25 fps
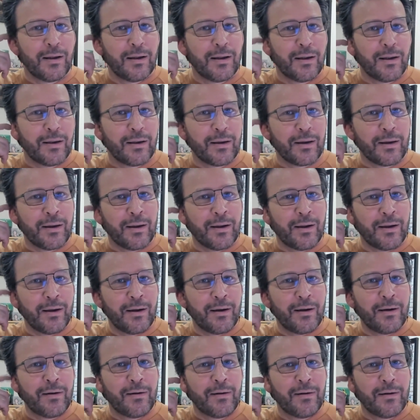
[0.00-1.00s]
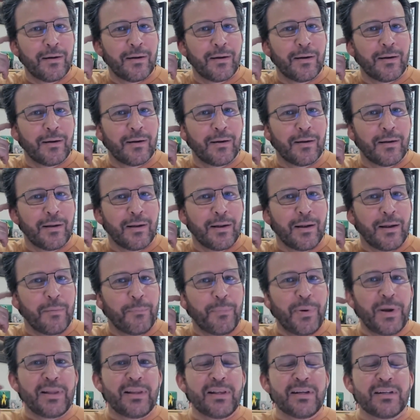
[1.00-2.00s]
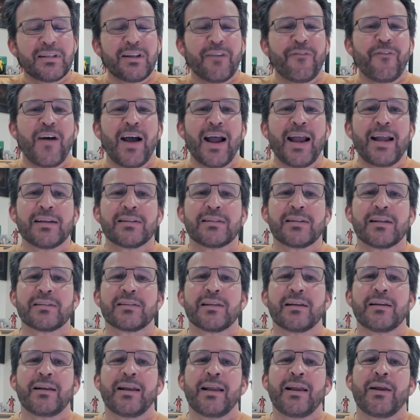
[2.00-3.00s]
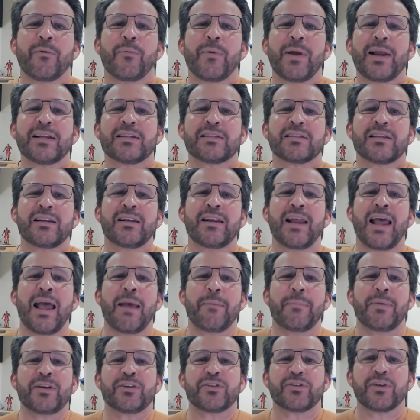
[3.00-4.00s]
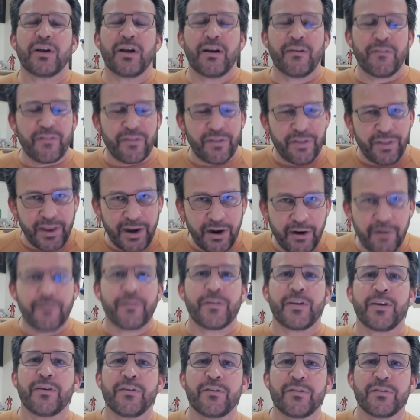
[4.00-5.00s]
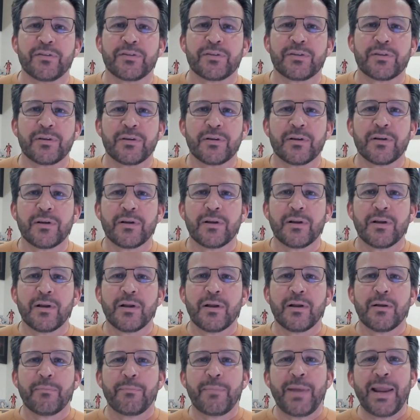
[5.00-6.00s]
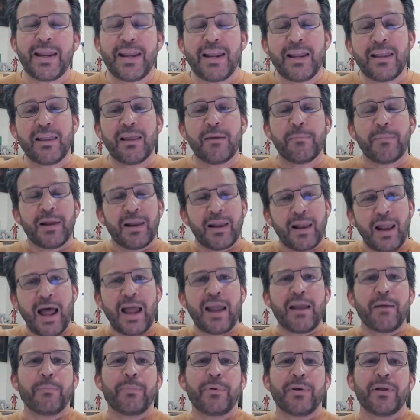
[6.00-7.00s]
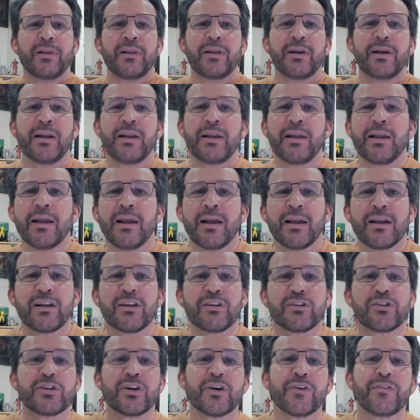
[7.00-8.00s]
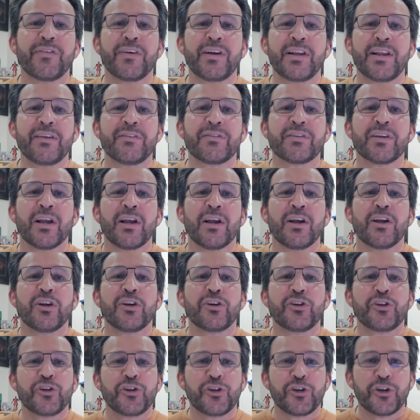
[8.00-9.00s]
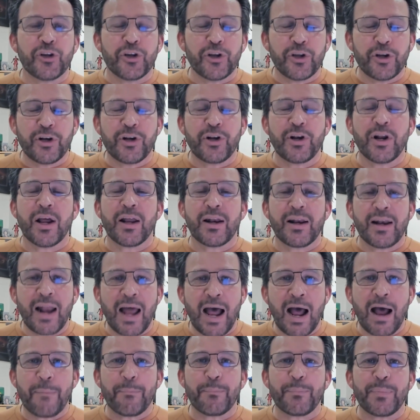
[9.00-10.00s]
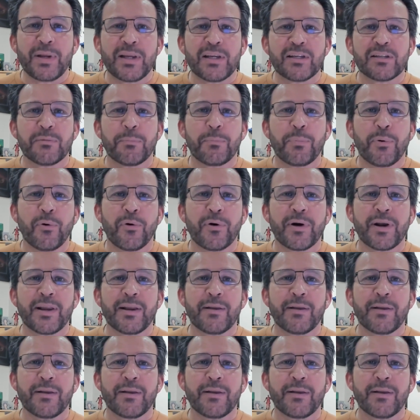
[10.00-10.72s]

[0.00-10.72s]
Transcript: Yeah. But this defiance doesn't erase the damage of their views, making them a liability conservatives should not be supporting.